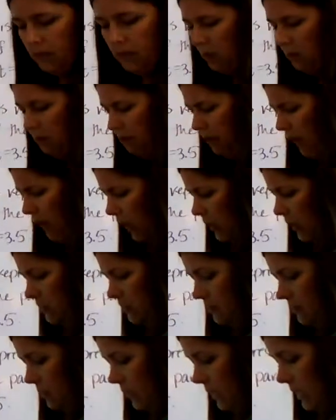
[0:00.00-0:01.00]
Part
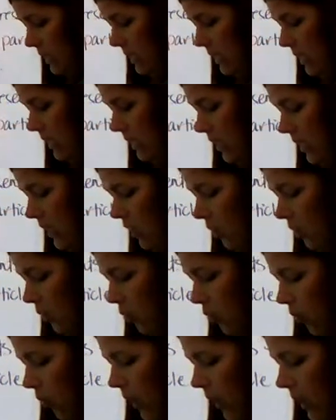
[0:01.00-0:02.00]
C
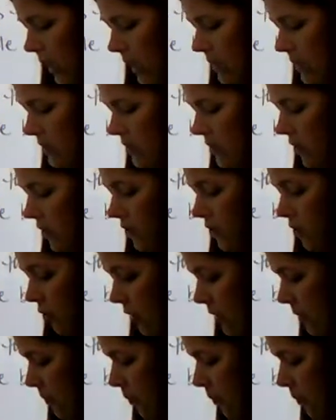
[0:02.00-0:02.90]
was 3